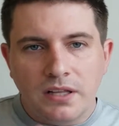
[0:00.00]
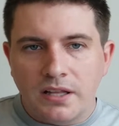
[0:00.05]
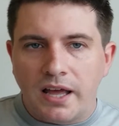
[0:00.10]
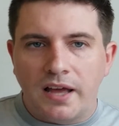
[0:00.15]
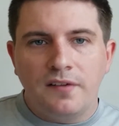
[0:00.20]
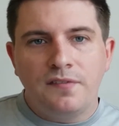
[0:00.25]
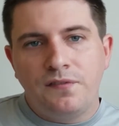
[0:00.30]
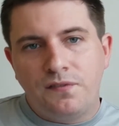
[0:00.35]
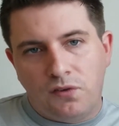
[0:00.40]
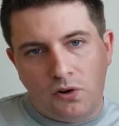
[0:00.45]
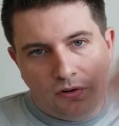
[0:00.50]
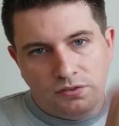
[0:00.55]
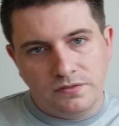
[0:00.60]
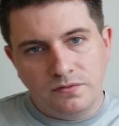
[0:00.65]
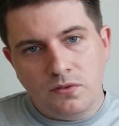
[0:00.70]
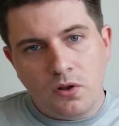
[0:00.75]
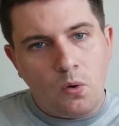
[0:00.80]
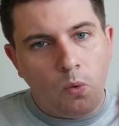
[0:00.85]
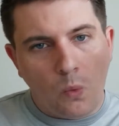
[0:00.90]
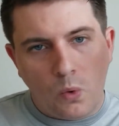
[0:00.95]
have
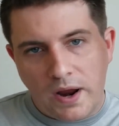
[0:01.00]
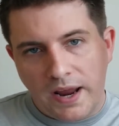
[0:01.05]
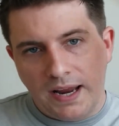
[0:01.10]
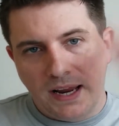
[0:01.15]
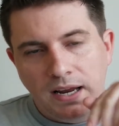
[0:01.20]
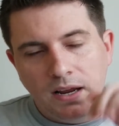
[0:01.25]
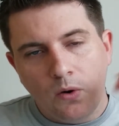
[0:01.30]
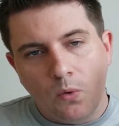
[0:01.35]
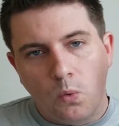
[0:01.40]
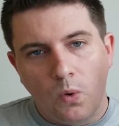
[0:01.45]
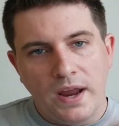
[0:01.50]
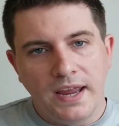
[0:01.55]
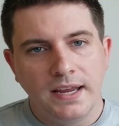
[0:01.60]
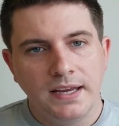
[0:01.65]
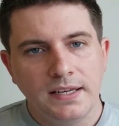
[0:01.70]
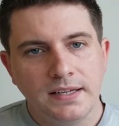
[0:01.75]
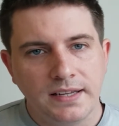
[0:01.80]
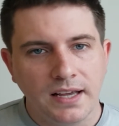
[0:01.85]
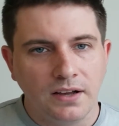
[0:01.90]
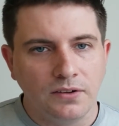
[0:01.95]
fallen way
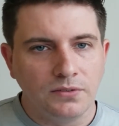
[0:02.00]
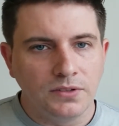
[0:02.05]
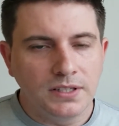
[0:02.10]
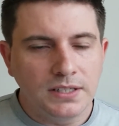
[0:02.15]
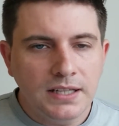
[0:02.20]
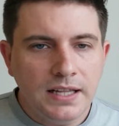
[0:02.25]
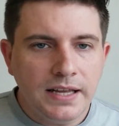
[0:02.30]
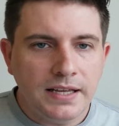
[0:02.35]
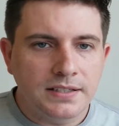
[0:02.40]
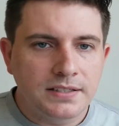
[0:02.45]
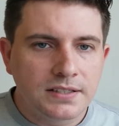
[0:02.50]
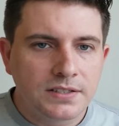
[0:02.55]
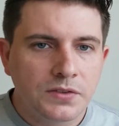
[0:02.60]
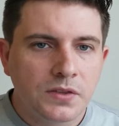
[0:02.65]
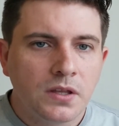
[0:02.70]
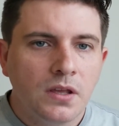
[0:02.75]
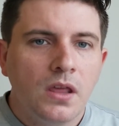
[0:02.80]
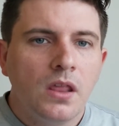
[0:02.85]
down the list.